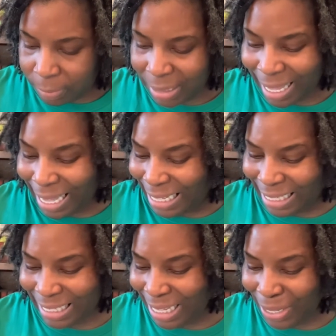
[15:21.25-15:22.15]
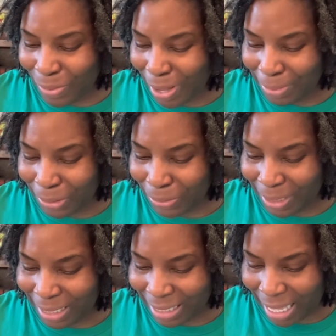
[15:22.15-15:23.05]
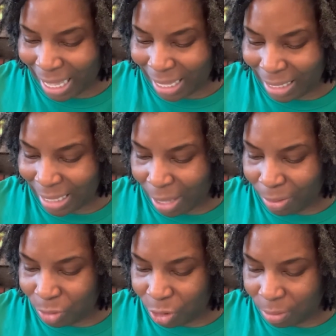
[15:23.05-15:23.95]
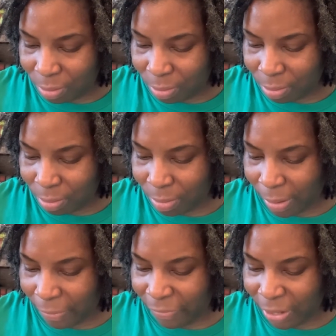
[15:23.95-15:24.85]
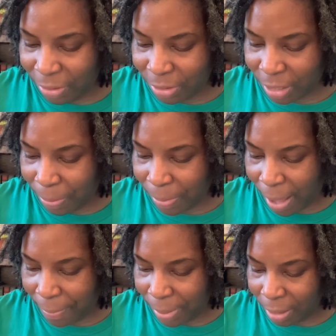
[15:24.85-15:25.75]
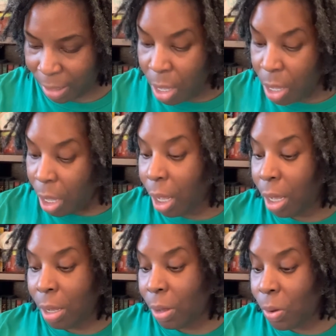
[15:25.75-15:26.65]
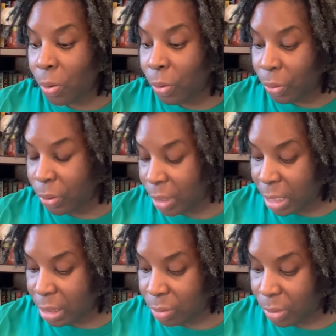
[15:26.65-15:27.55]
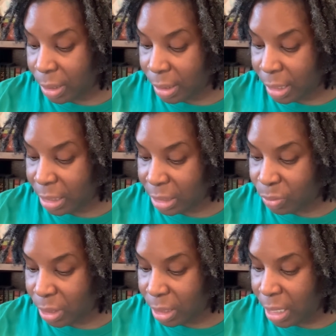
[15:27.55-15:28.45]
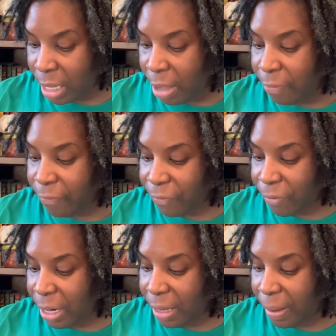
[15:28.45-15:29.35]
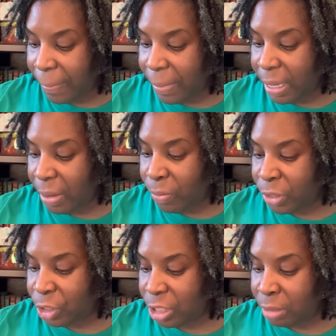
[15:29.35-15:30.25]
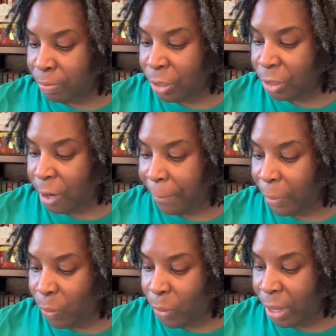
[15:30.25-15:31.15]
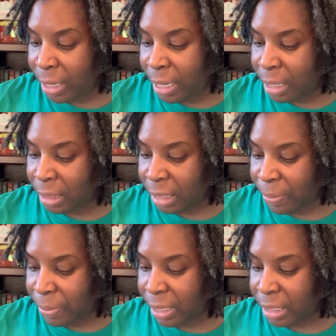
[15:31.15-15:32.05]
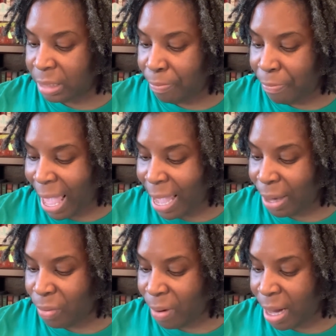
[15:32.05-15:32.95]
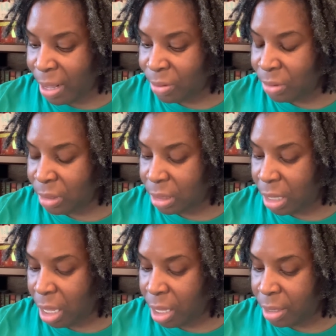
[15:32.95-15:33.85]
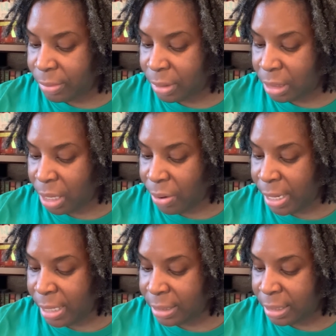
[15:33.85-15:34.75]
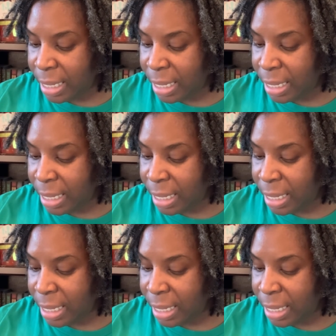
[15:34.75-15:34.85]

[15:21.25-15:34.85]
I gotta sing while I'm doing this, guys. Ouch. My fingers are popping. Oh, this one, this one. Freedom, which is book number one in a Liberty's Backgrounds um, series,